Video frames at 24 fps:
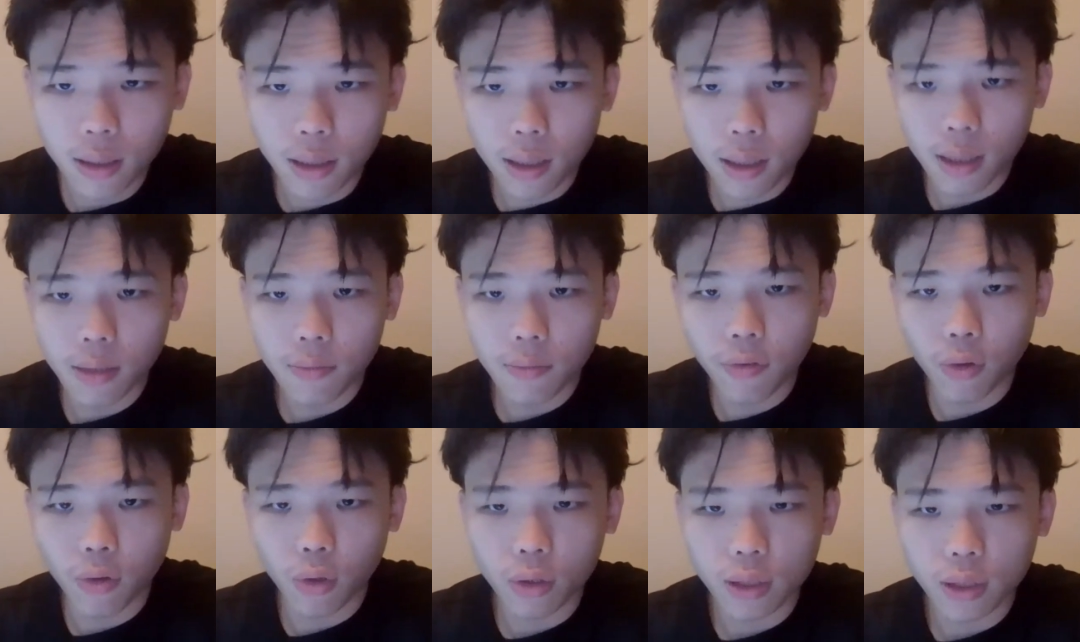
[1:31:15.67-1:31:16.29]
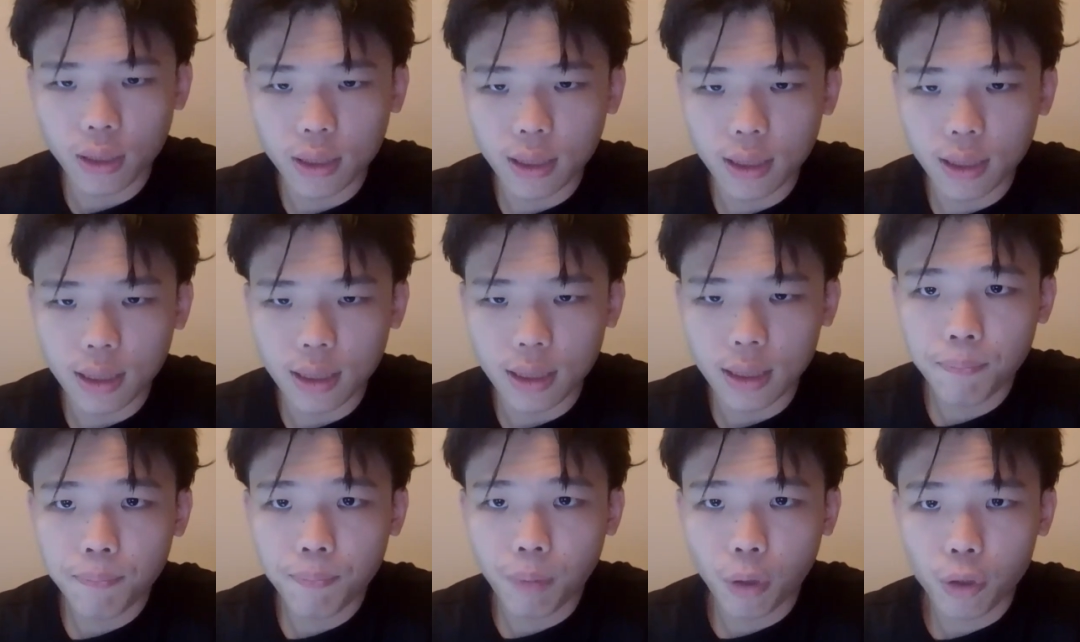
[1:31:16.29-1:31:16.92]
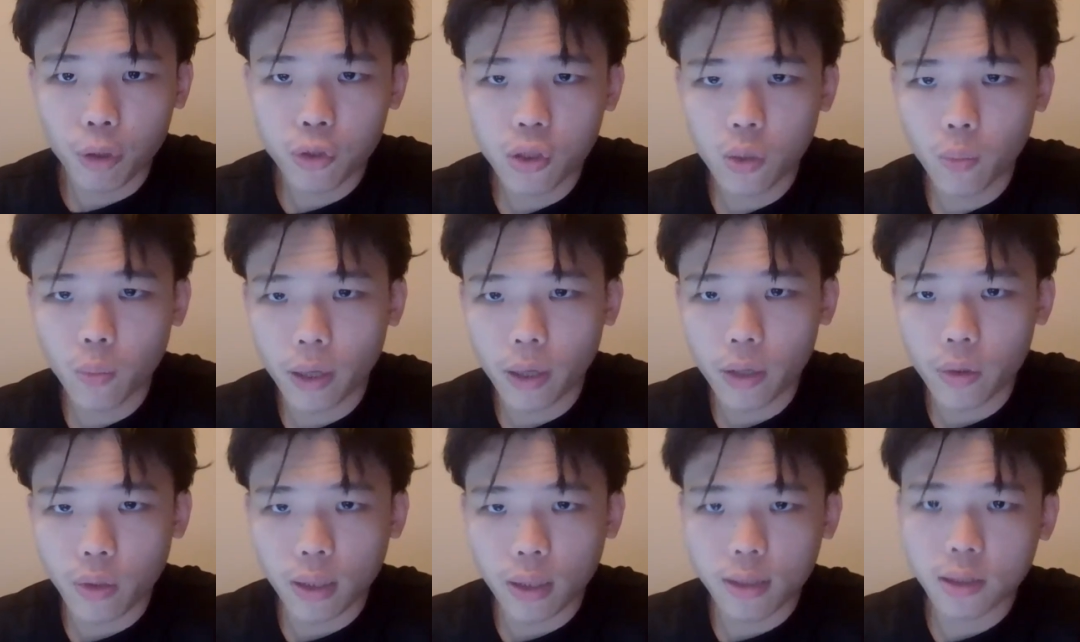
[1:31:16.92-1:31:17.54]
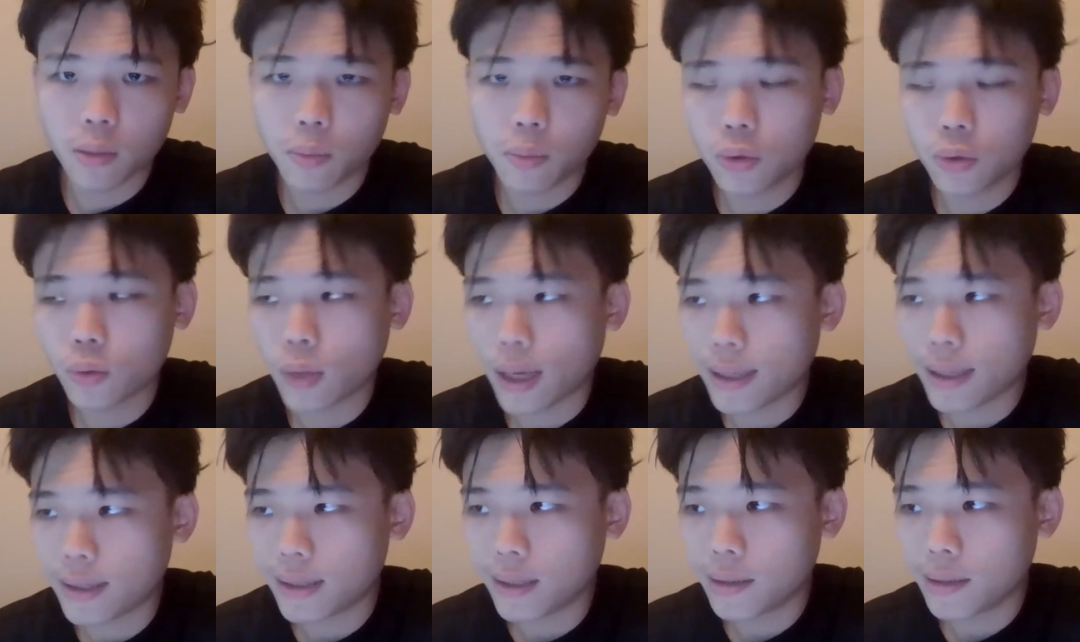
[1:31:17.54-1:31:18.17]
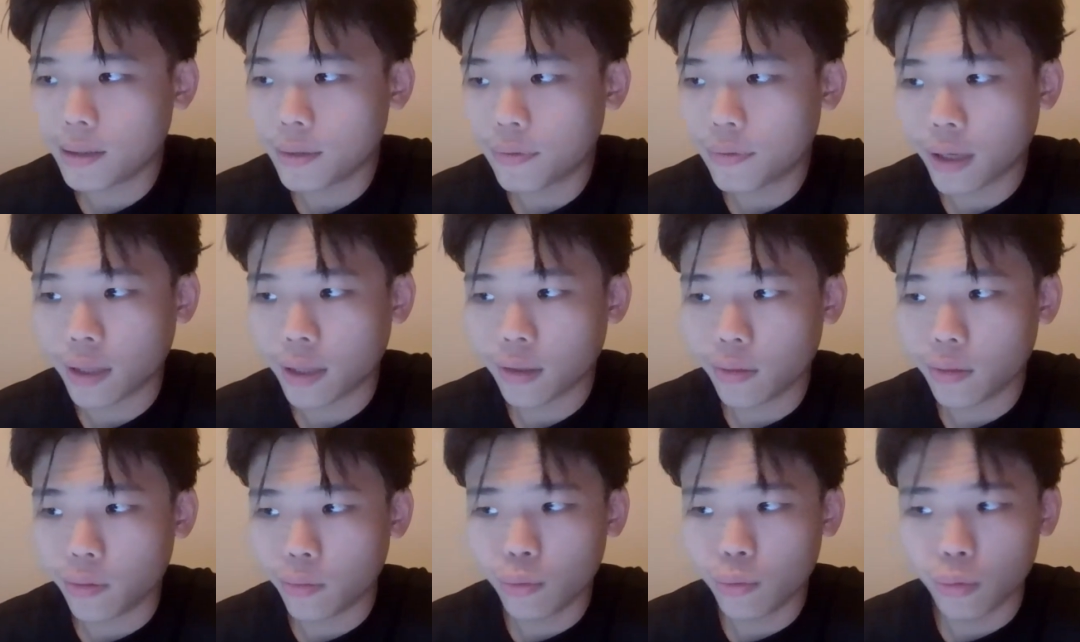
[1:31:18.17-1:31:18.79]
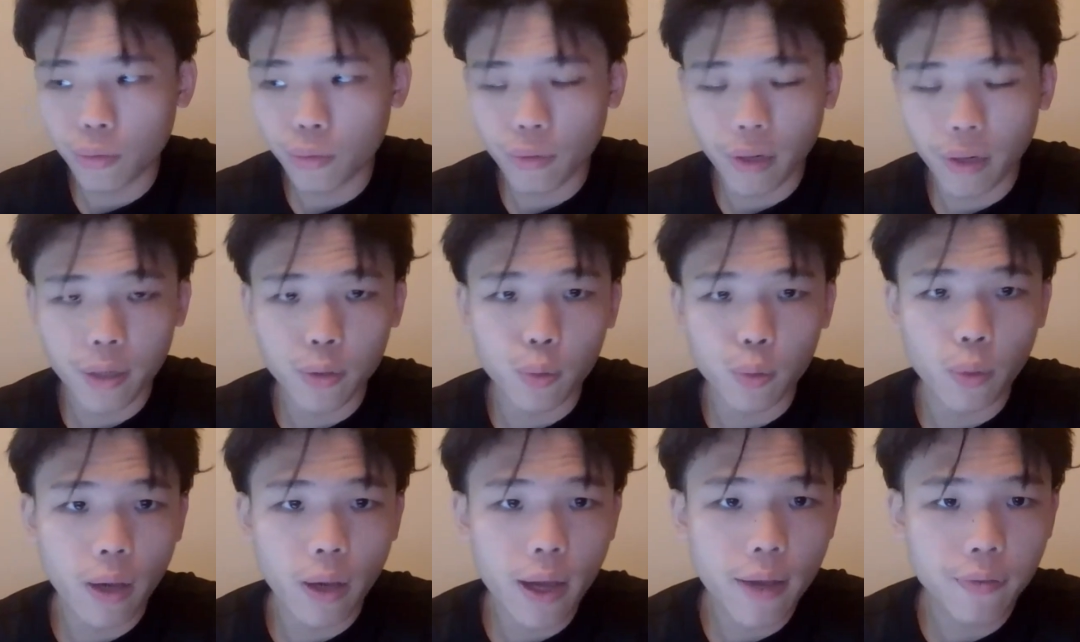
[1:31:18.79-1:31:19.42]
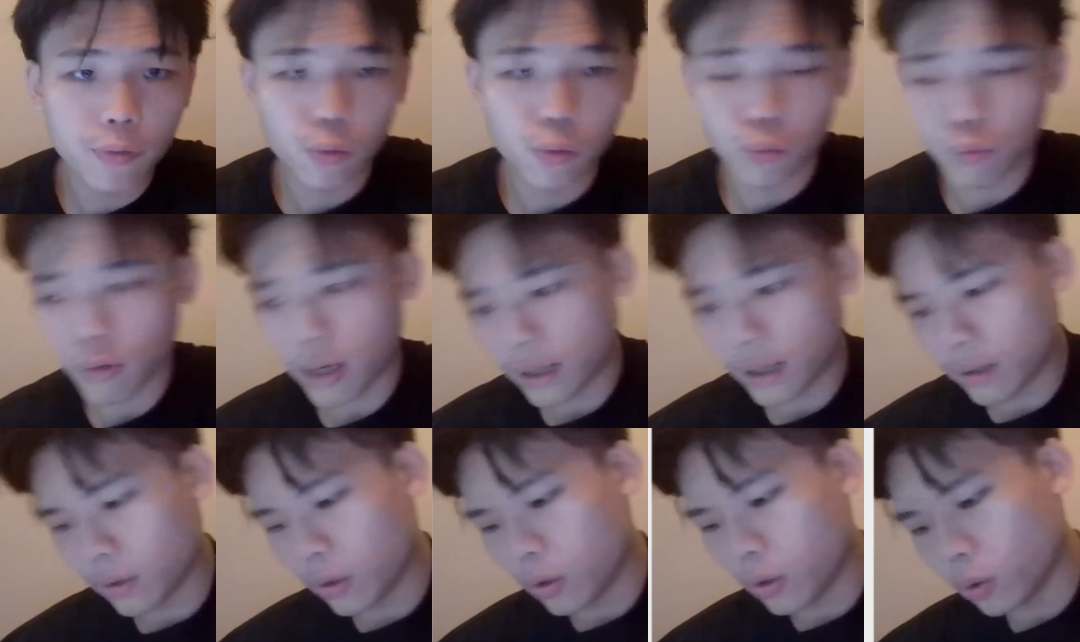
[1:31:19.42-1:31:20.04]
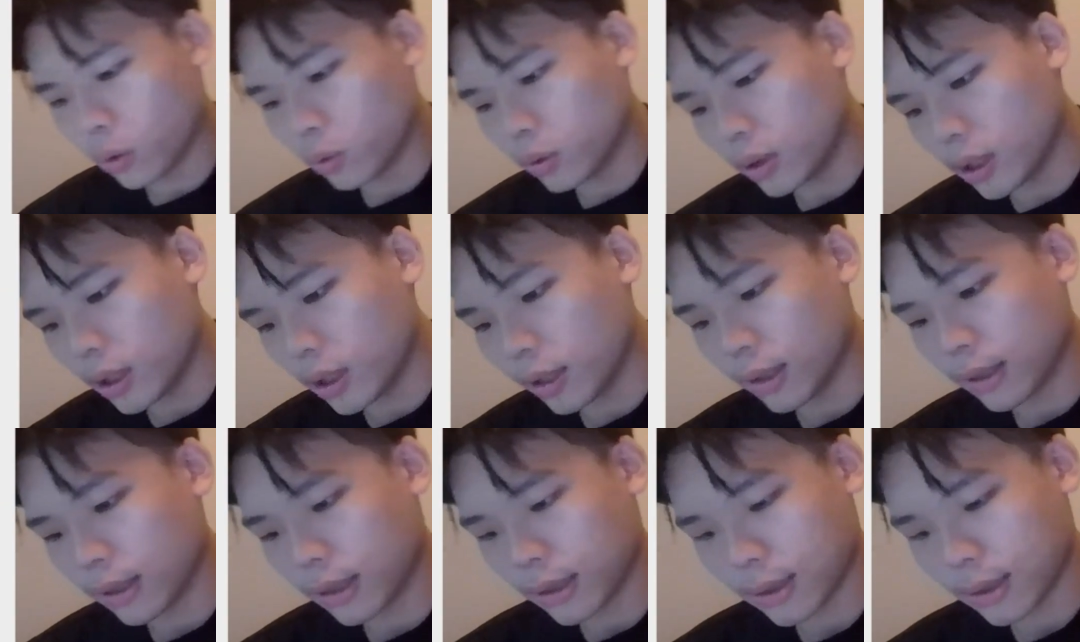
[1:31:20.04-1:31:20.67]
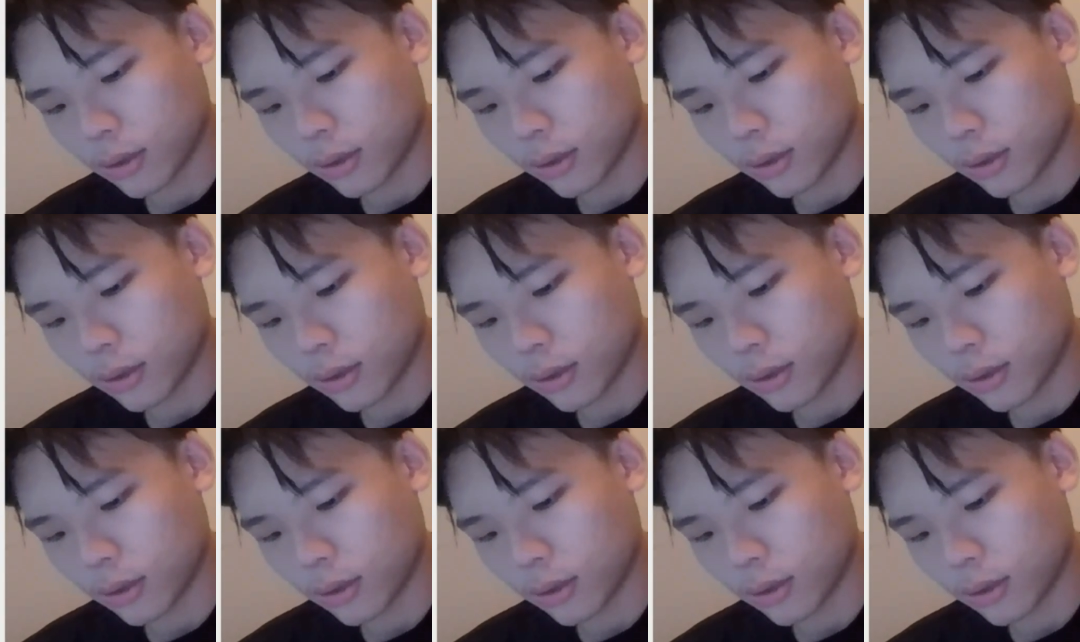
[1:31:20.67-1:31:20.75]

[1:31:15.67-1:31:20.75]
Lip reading: for the portion where you are supposed to identify the root, right, you have to write the whole thing.